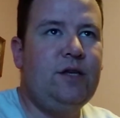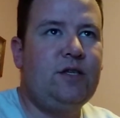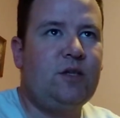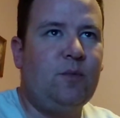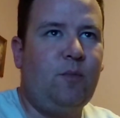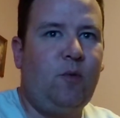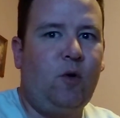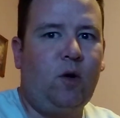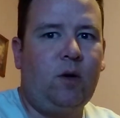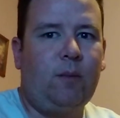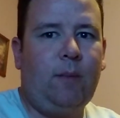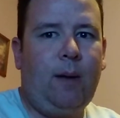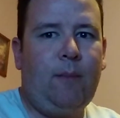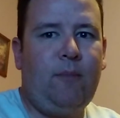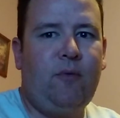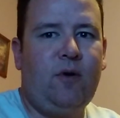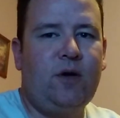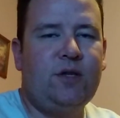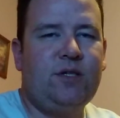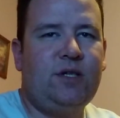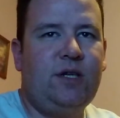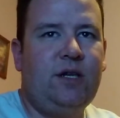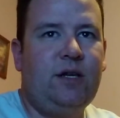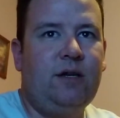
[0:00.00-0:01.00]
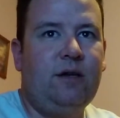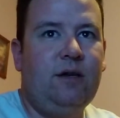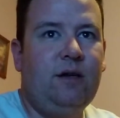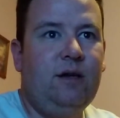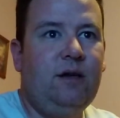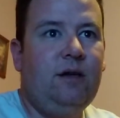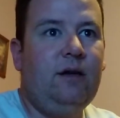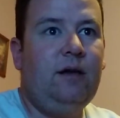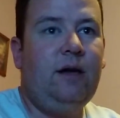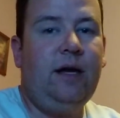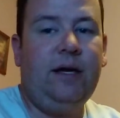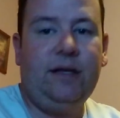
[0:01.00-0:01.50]
supporting my president,
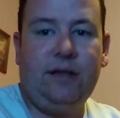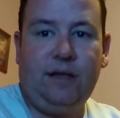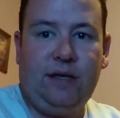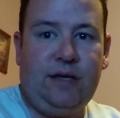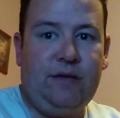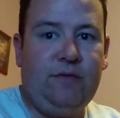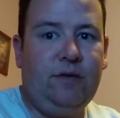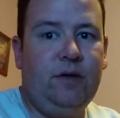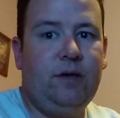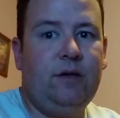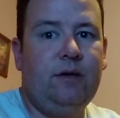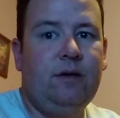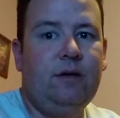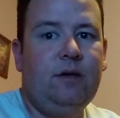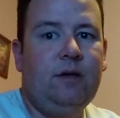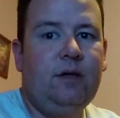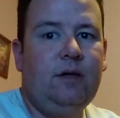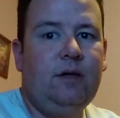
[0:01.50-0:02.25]
and leaving.